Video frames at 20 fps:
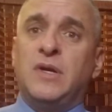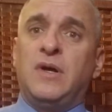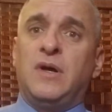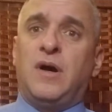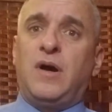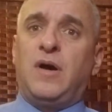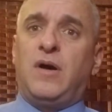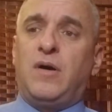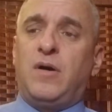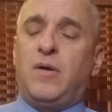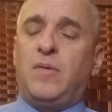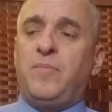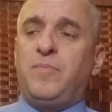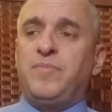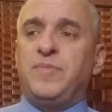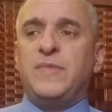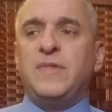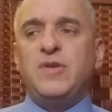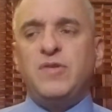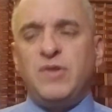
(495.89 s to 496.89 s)

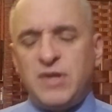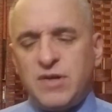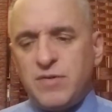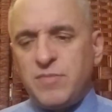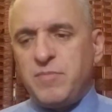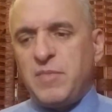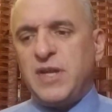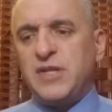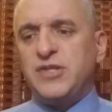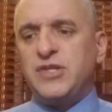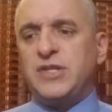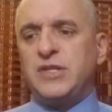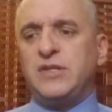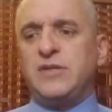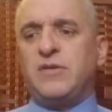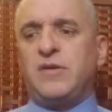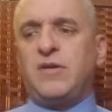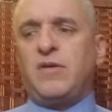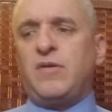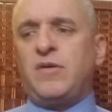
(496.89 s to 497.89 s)
You hear it
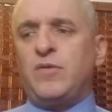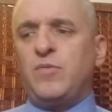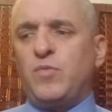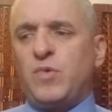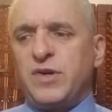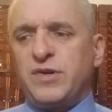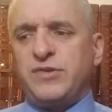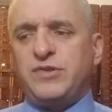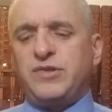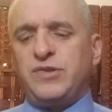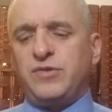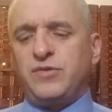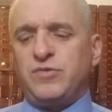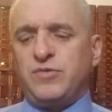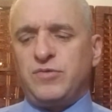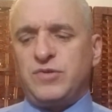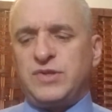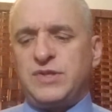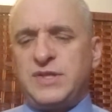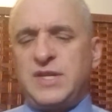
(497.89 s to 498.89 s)
mentioned on 1 or
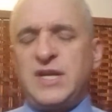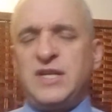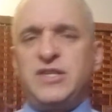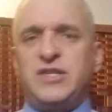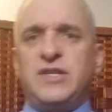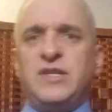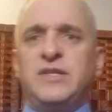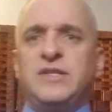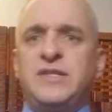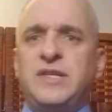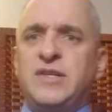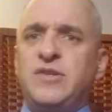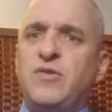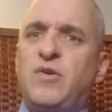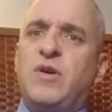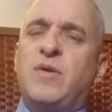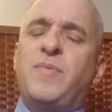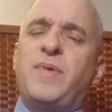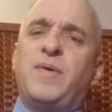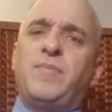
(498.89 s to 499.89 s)
2 stations, they
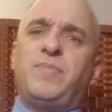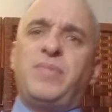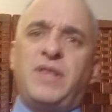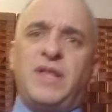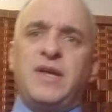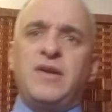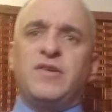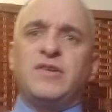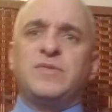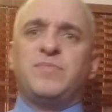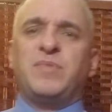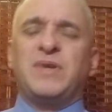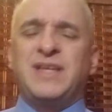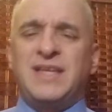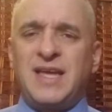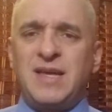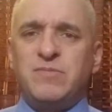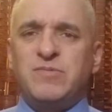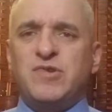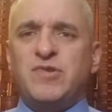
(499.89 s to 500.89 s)
talk about players, but
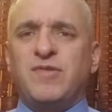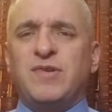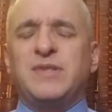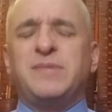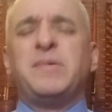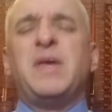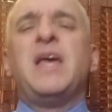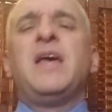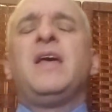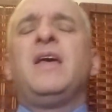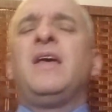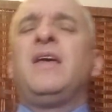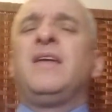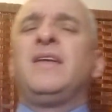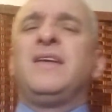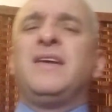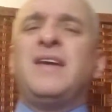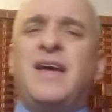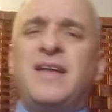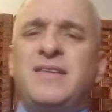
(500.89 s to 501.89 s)
game scripts.
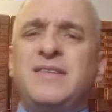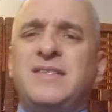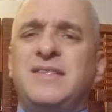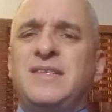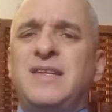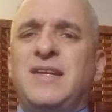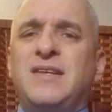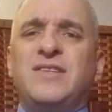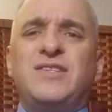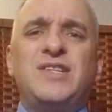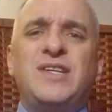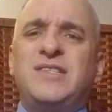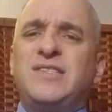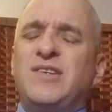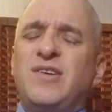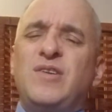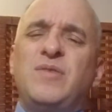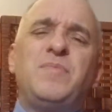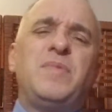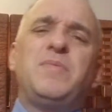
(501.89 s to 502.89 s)
You got to understand, Jets
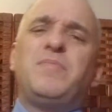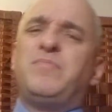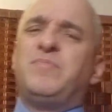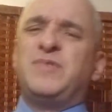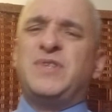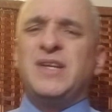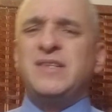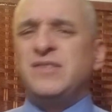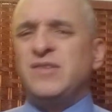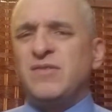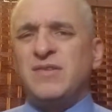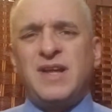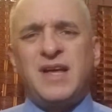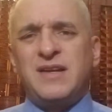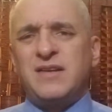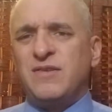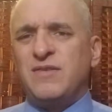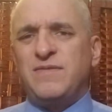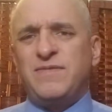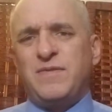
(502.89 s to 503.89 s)
are
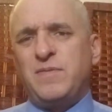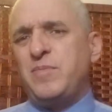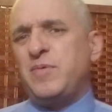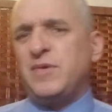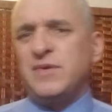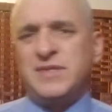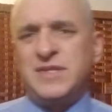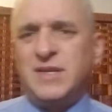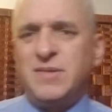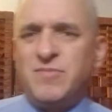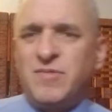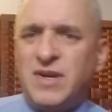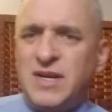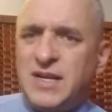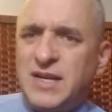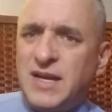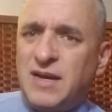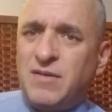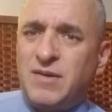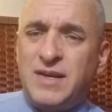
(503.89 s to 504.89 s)
not a good football team right
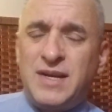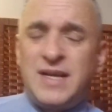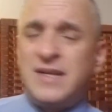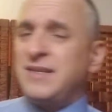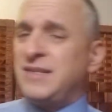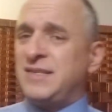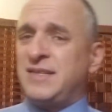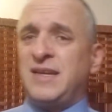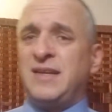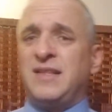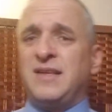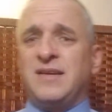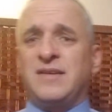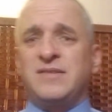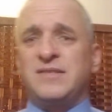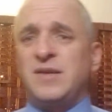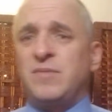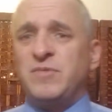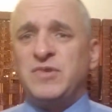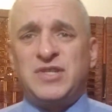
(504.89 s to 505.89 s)
now. And I could say that
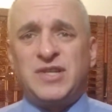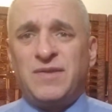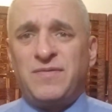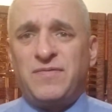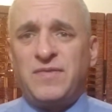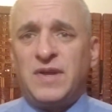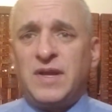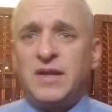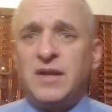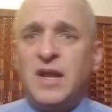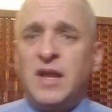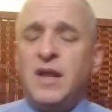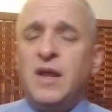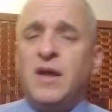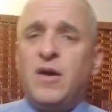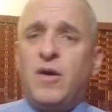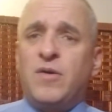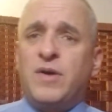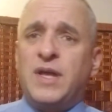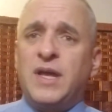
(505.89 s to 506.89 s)
because I'm a Jet fan,
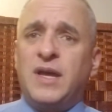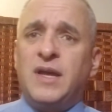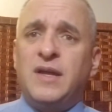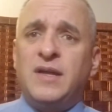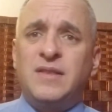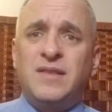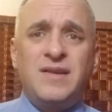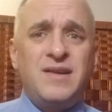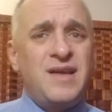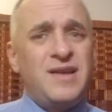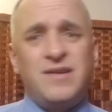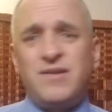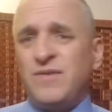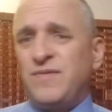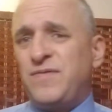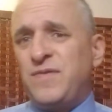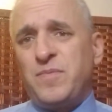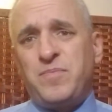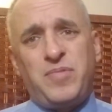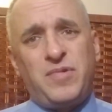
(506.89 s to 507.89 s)
okay? They're not a good
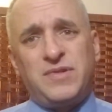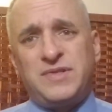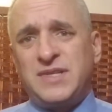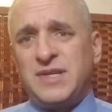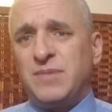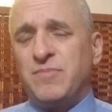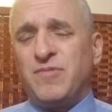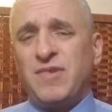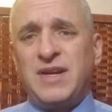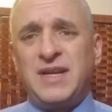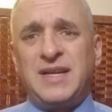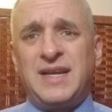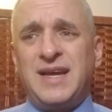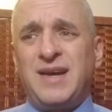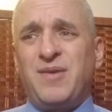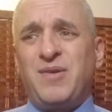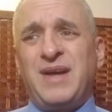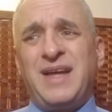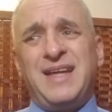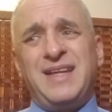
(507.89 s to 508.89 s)
football team right
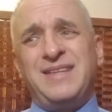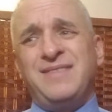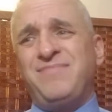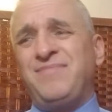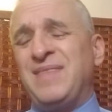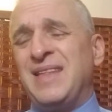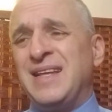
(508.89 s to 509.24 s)
now. And,